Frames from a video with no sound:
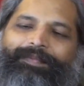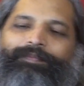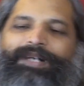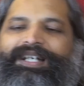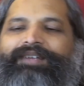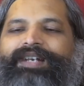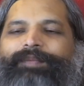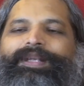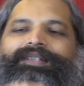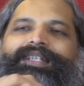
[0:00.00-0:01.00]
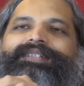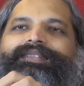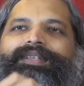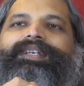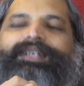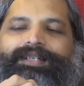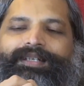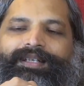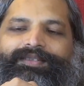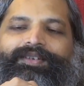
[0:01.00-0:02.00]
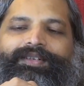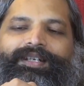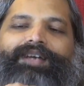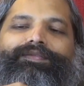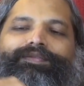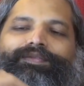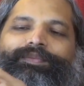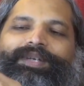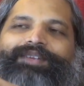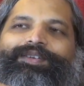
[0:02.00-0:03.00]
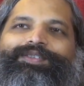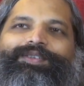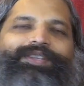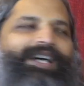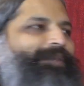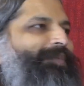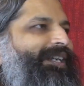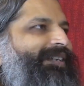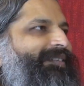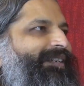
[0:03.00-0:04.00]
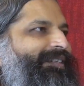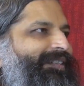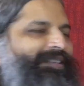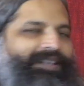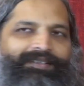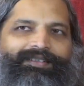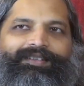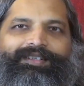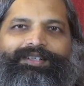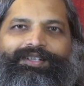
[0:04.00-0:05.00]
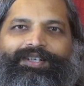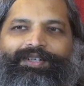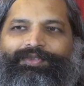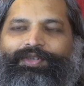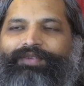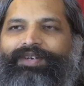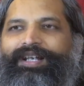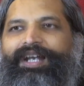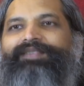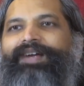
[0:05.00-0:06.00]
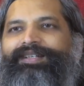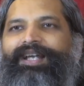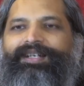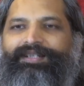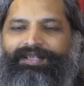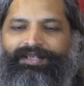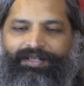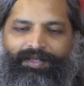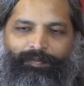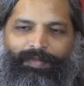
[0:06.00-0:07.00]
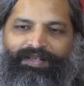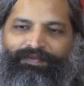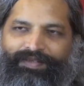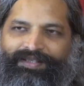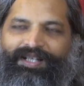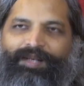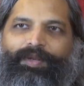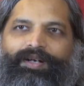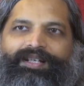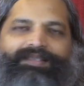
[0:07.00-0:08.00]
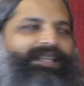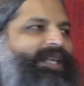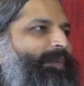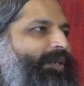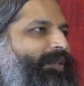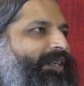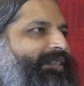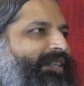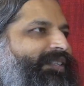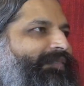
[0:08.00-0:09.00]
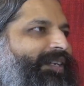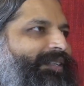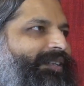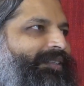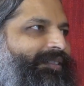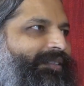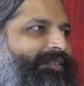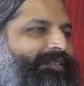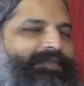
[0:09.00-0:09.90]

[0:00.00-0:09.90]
But developing these three is not enough. We have also to harmonize and integrate. So you have a great vitality, but the physical body is unable to contain the vitality.